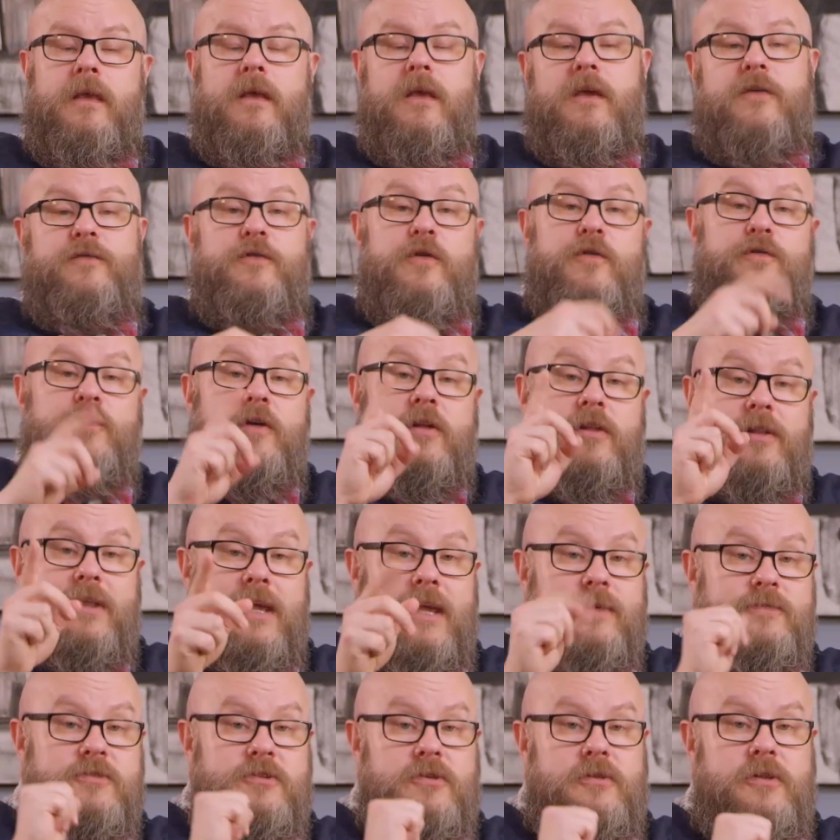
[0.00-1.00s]
If you've
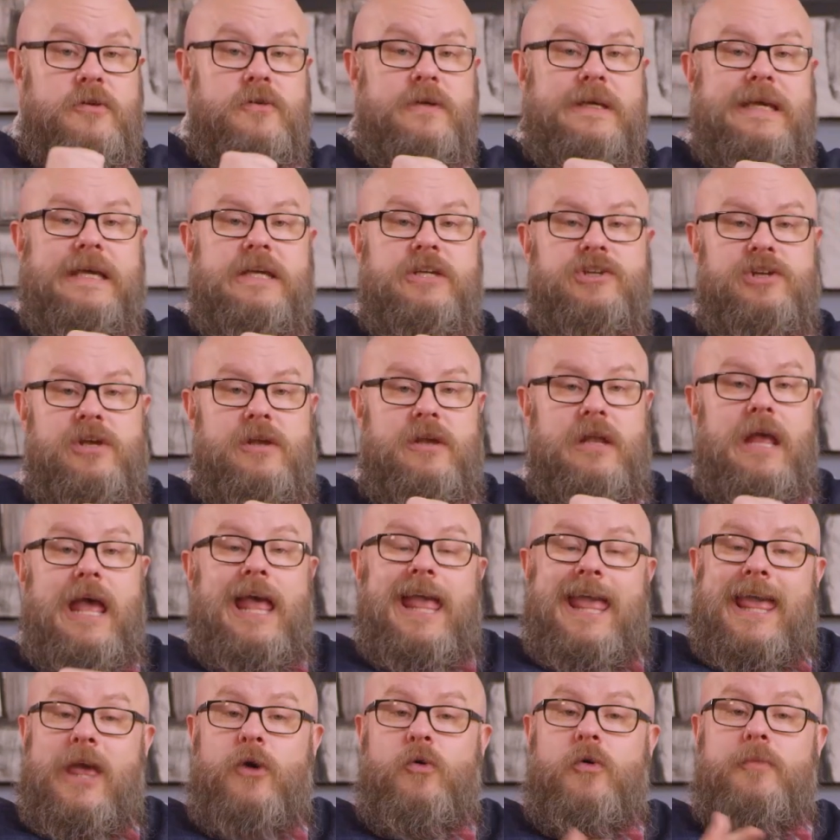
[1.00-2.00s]
claimed your location,
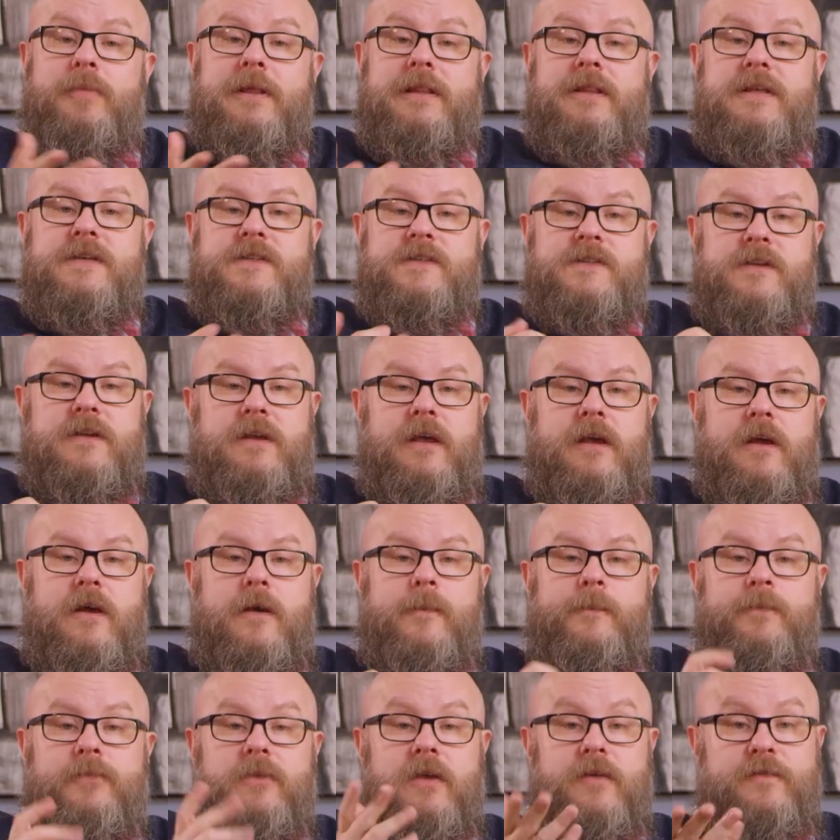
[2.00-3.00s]
it will be listed
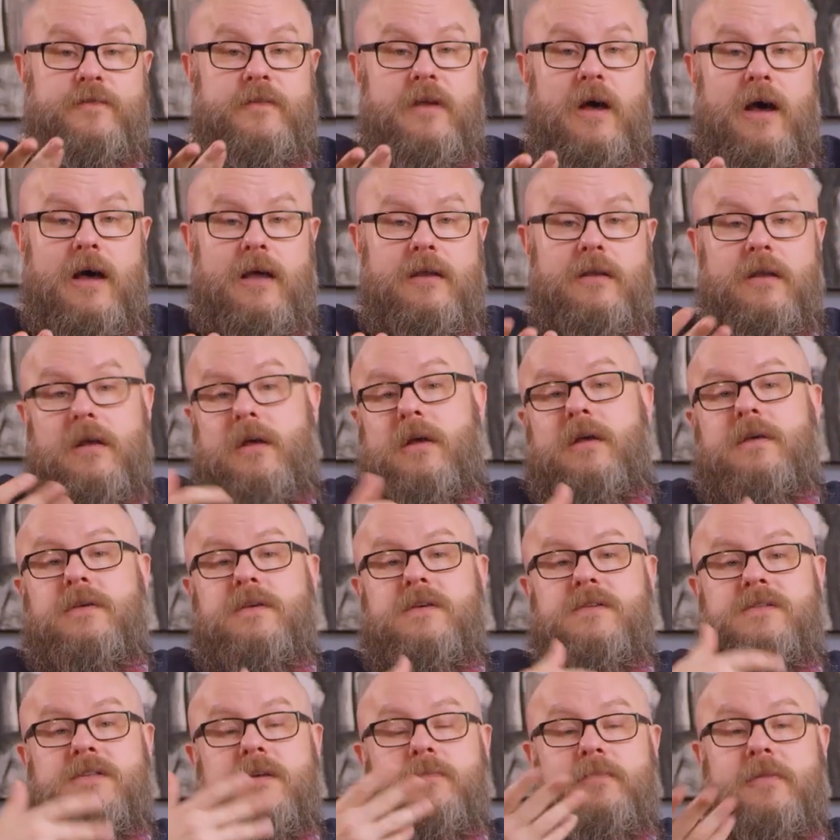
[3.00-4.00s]
here. If not,
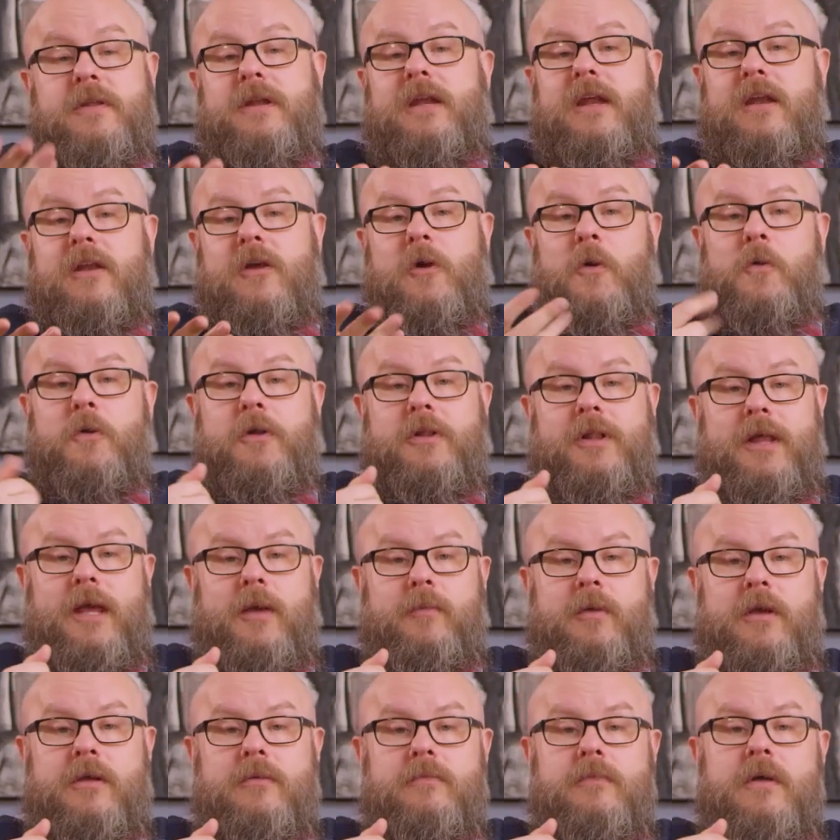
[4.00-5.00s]
you simply need to go
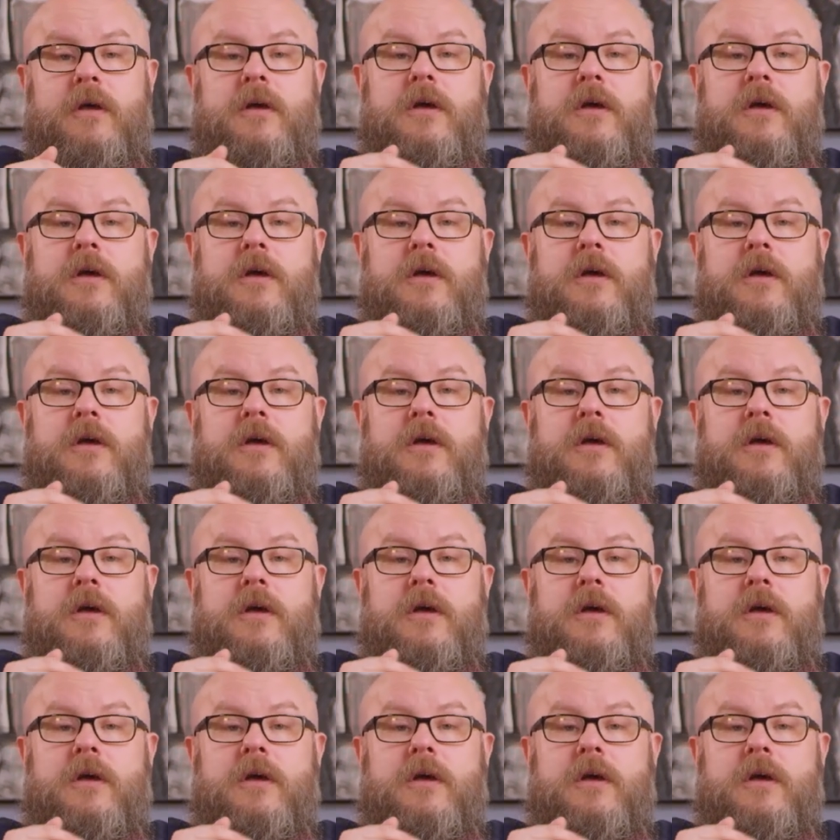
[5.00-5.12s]
claim it.